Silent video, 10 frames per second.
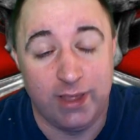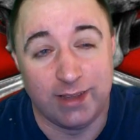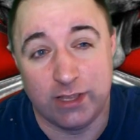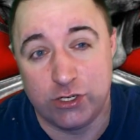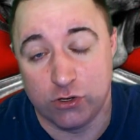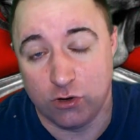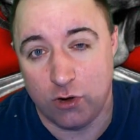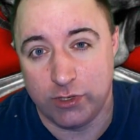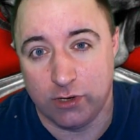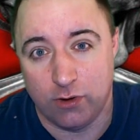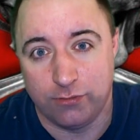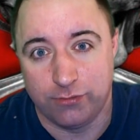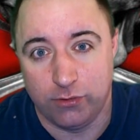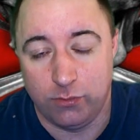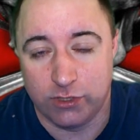unless you're growing your own
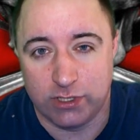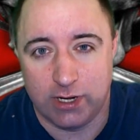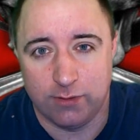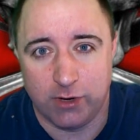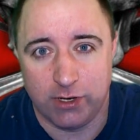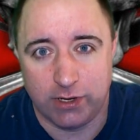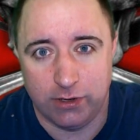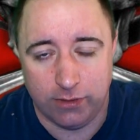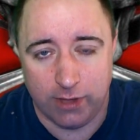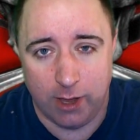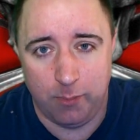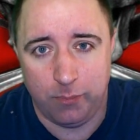food, which not everybody can do that.